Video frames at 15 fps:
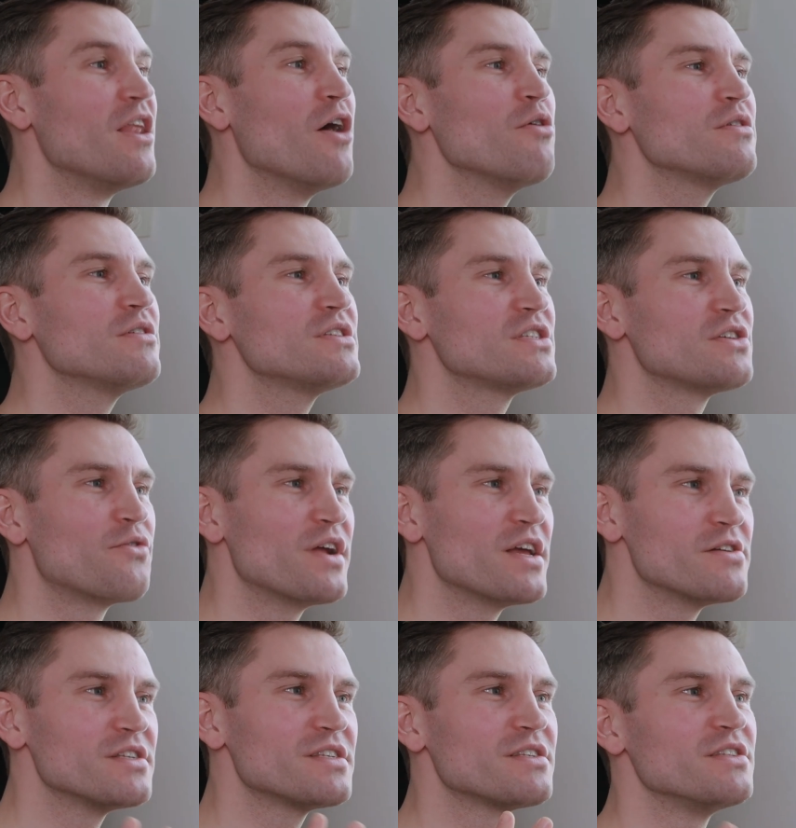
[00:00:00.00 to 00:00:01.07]
locus
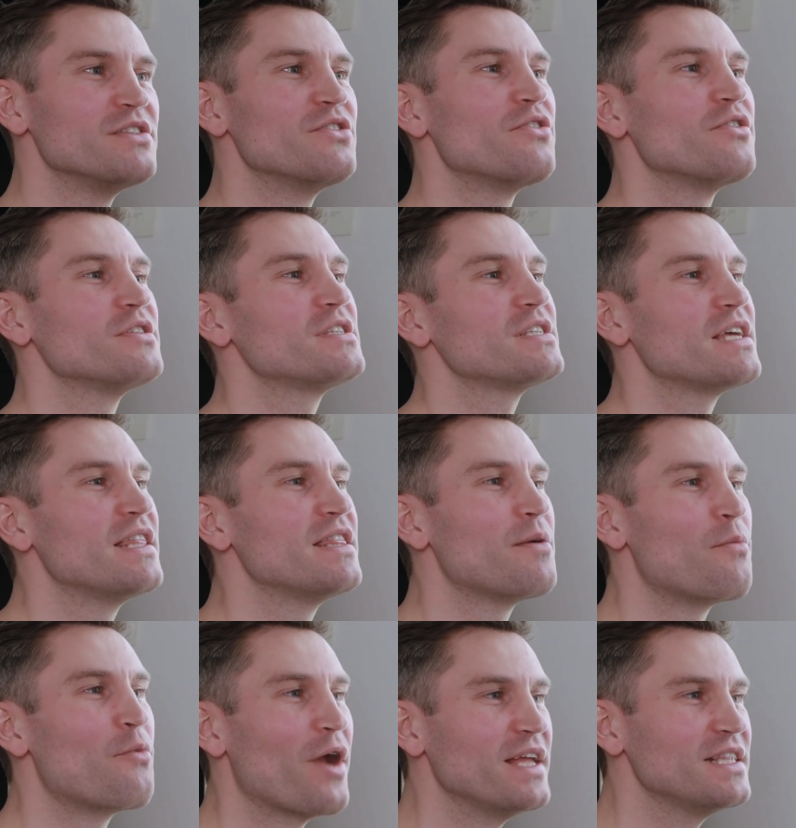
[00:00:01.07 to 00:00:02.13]
ceruleus neurons in
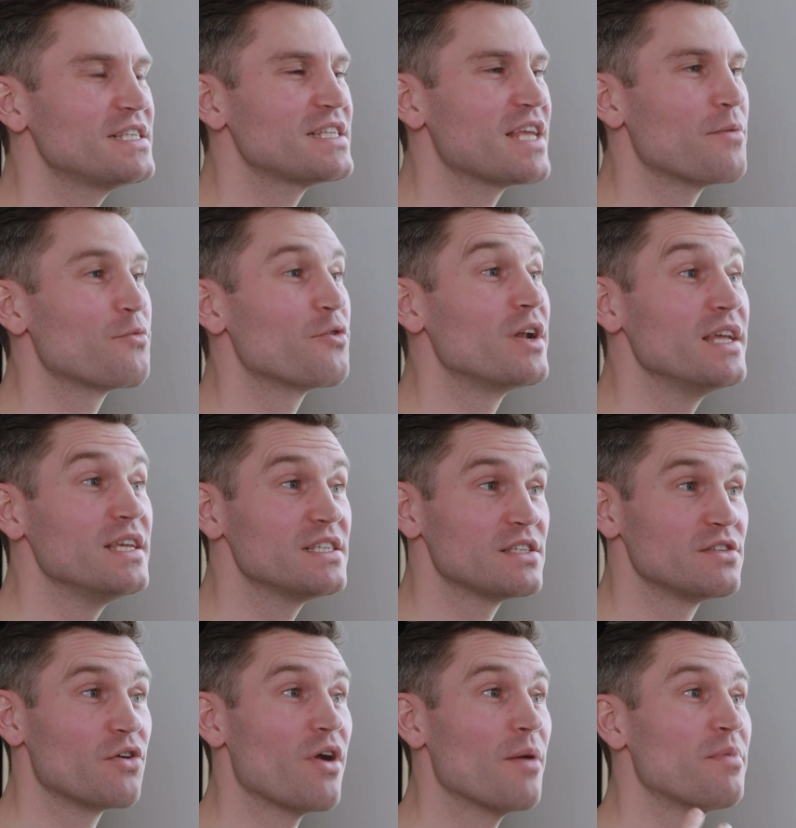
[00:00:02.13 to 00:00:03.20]
the brainstem
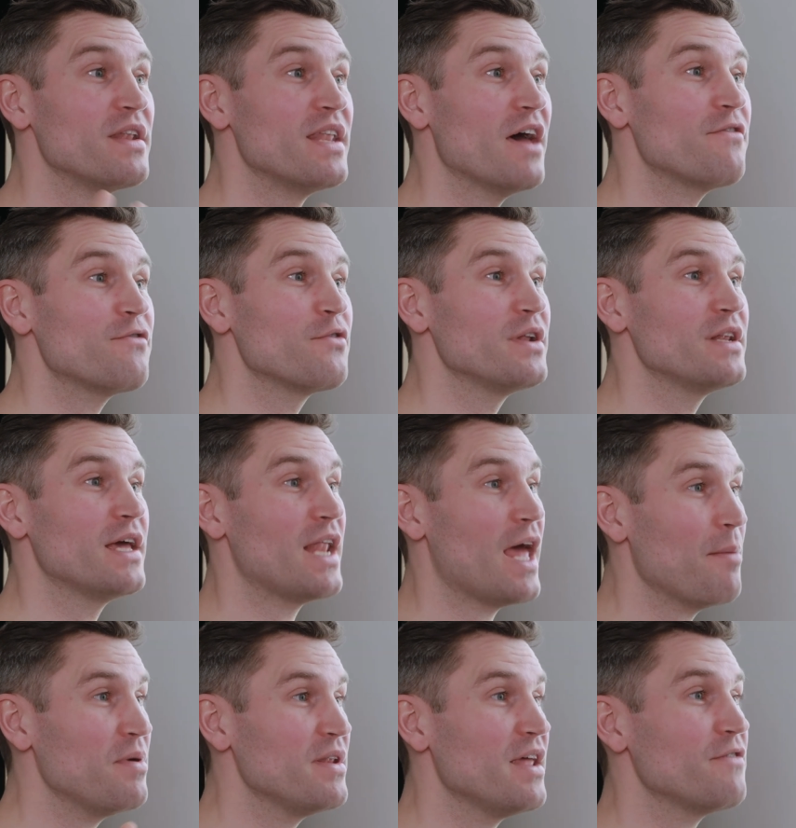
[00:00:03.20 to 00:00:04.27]
release norepinephrine and
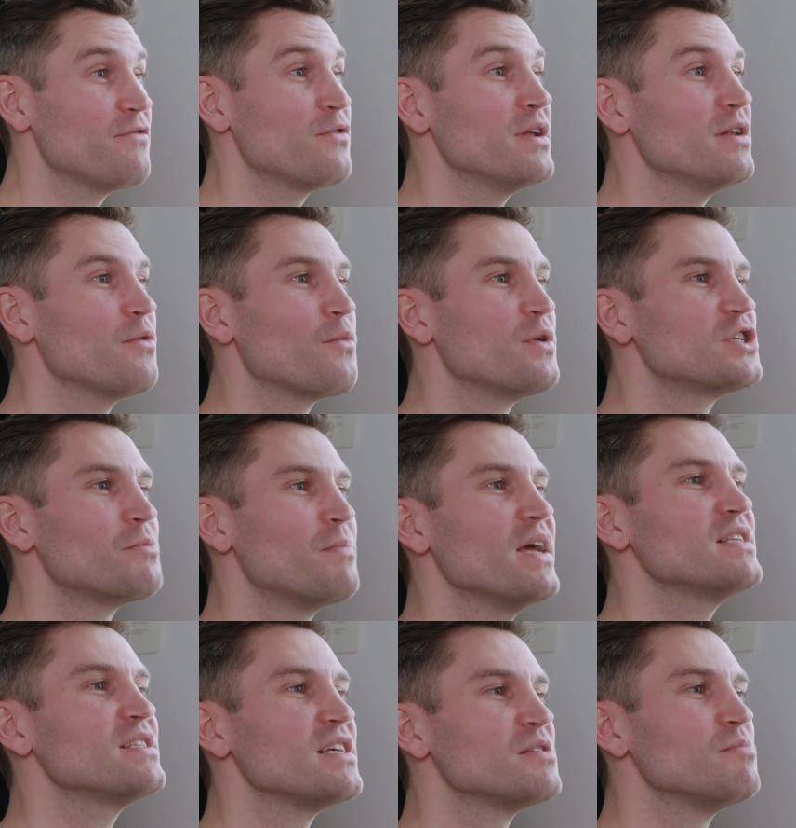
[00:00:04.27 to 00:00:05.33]
epinephrine, which
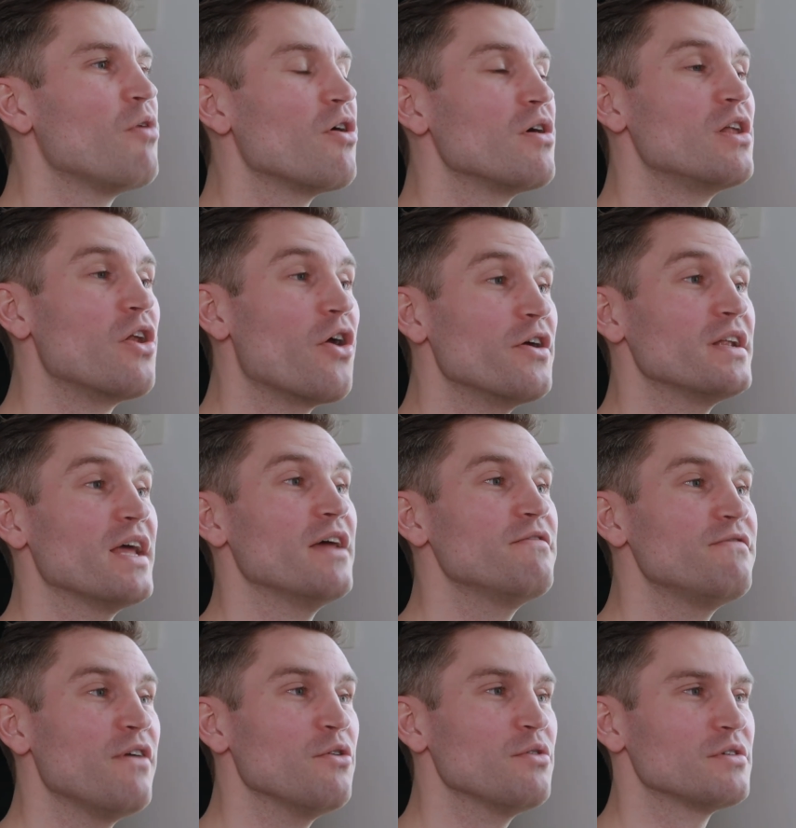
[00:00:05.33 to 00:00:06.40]
makes us more alert
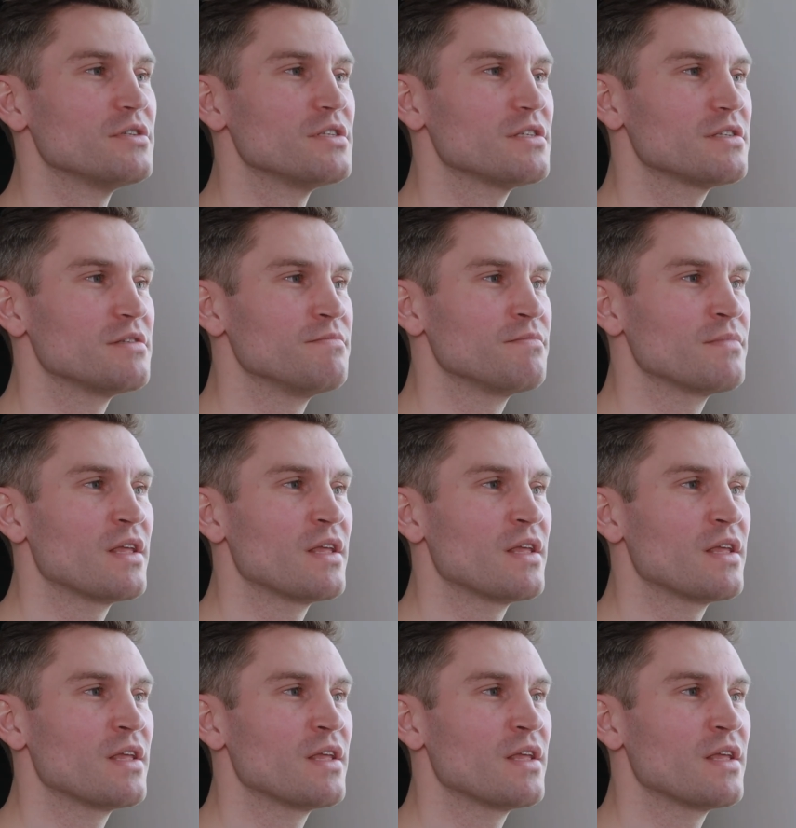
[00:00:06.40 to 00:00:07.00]
and focused.